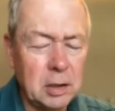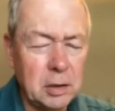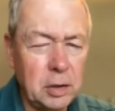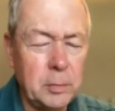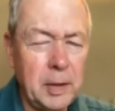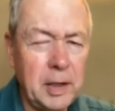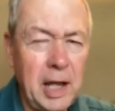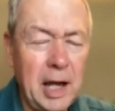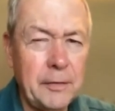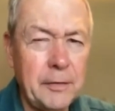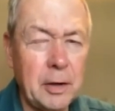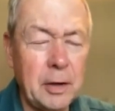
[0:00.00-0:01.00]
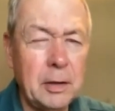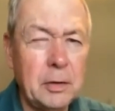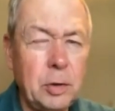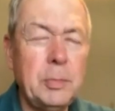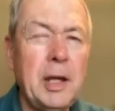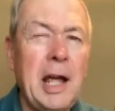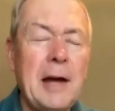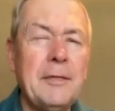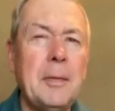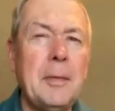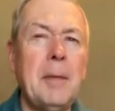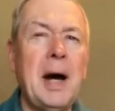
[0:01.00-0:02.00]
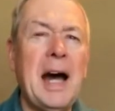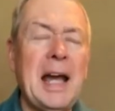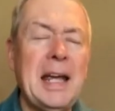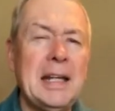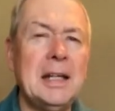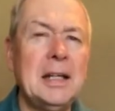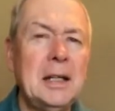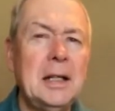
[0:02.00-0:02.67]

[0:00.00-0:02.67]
You may have in mind